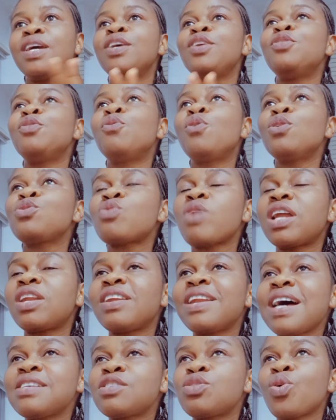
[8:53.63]
You go to
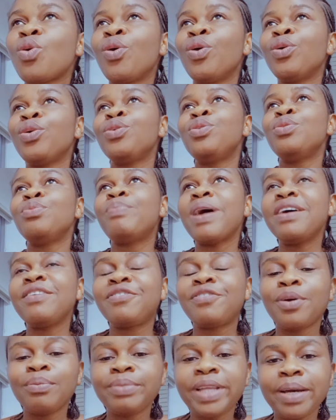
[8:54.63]
another store, you buy
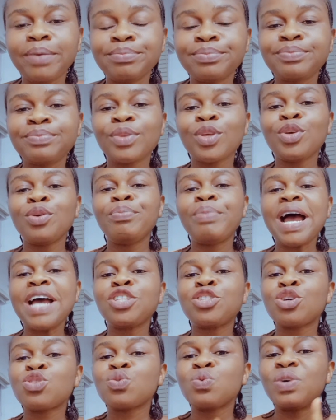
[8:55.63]
from them, you buy
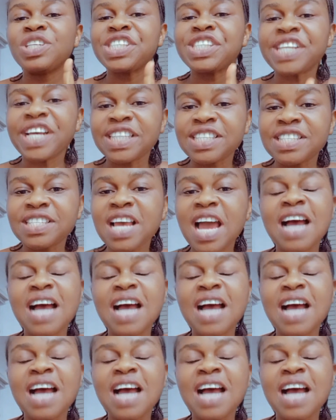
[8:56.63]
just 1 shirt.